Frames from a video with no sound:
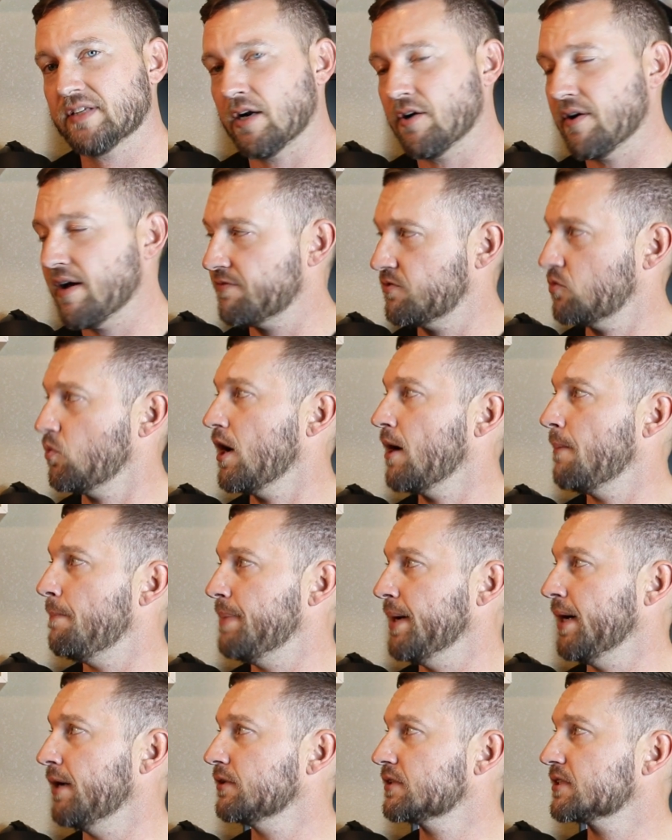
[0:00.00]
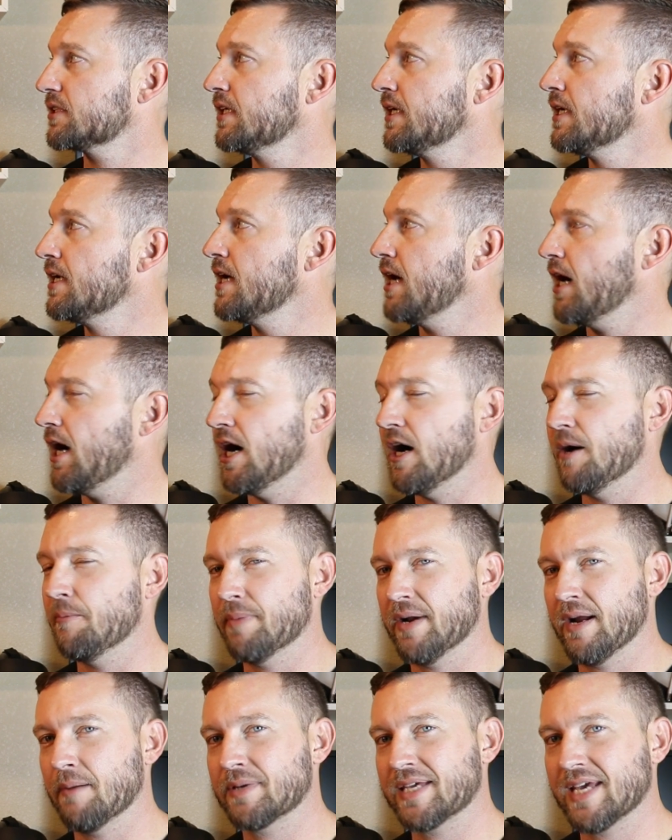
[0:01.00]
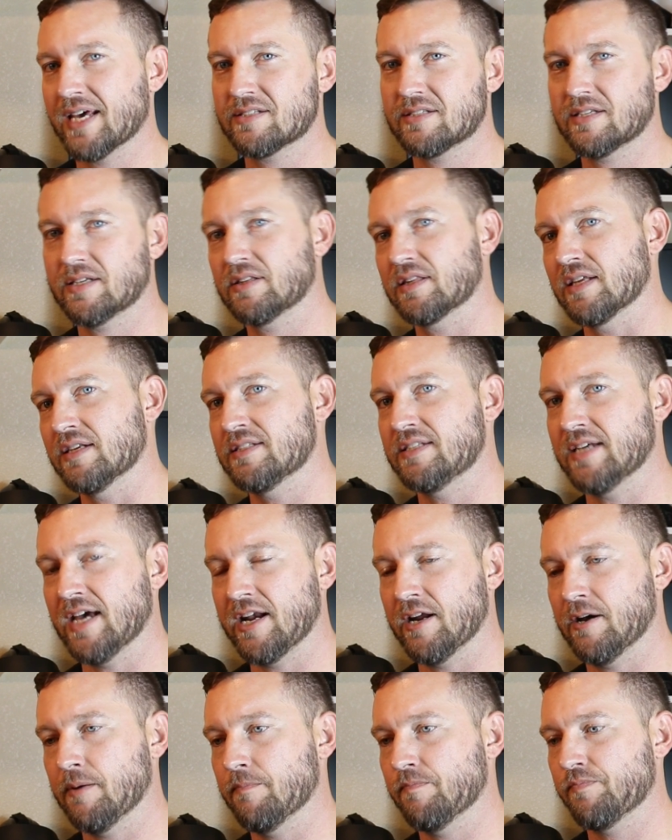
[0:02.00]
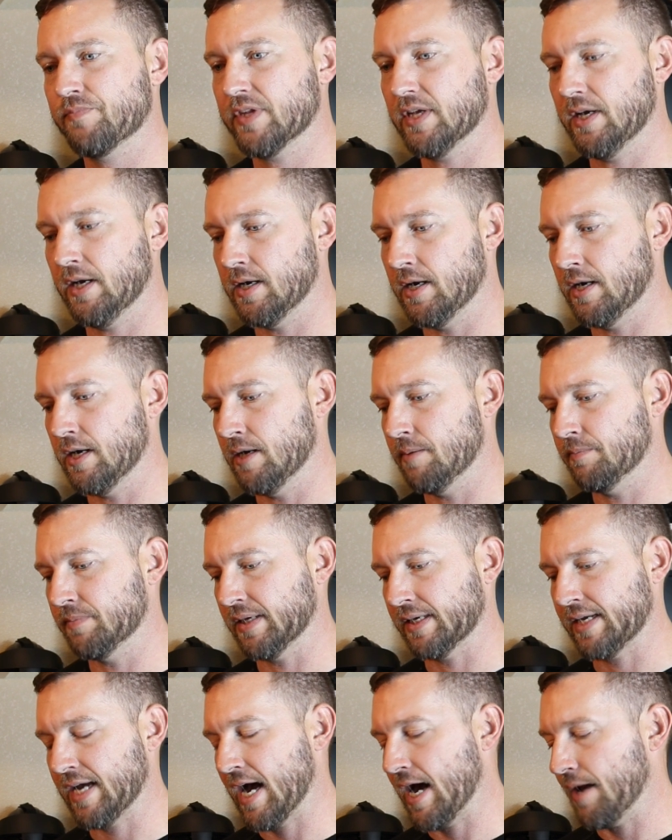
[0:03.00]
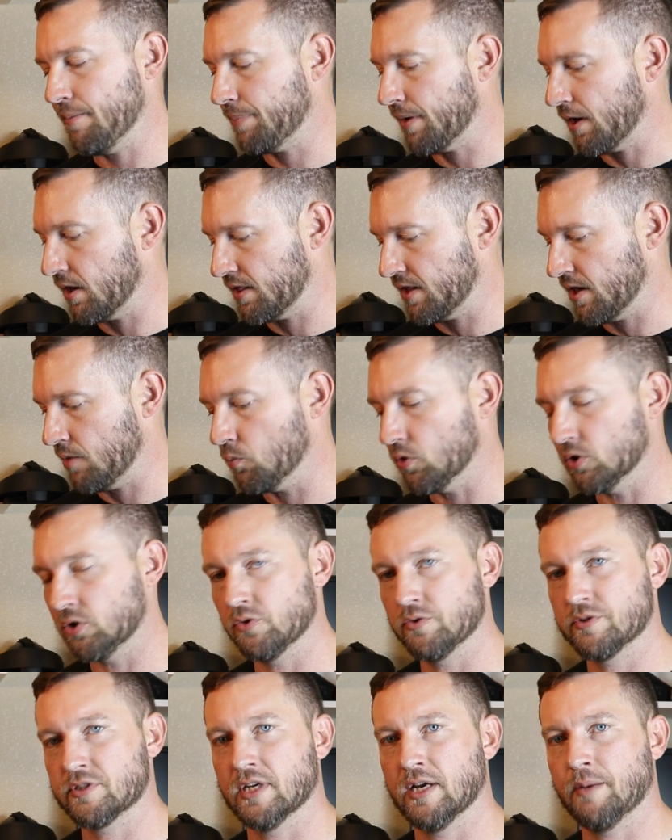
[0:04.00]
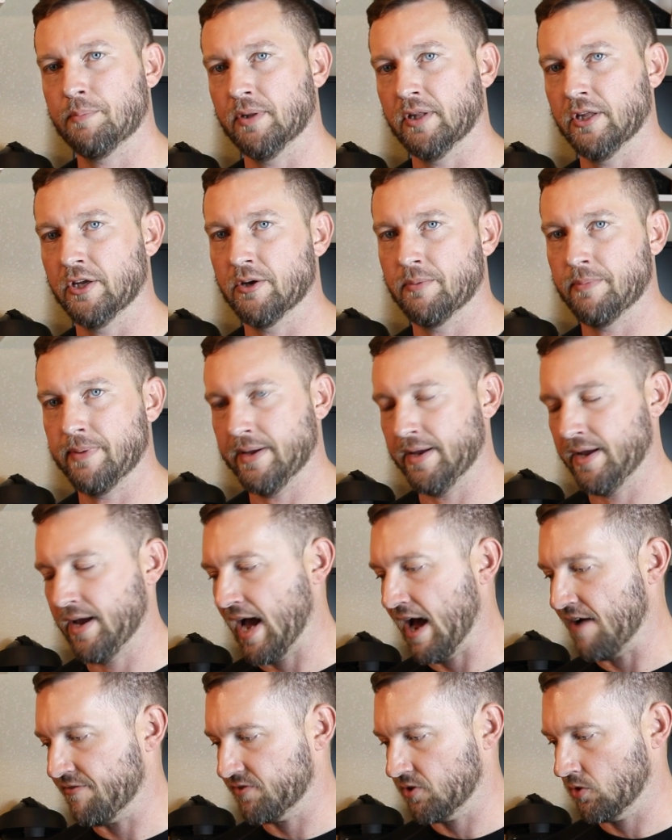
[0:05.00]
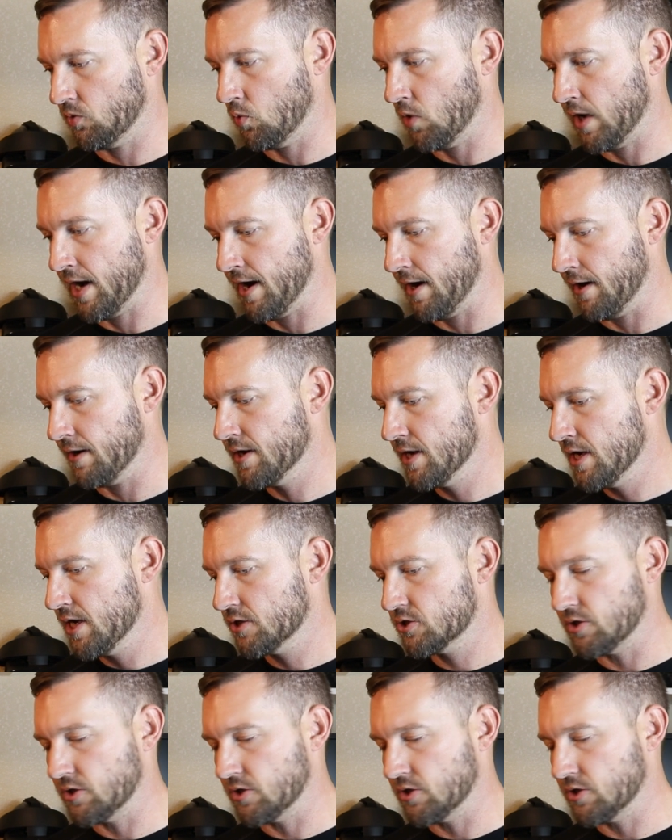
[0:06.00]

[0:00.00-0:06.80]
I don't have to wear a belt, but I'm guessing the denim, the cotton part of them will loosen up a little bit after wear.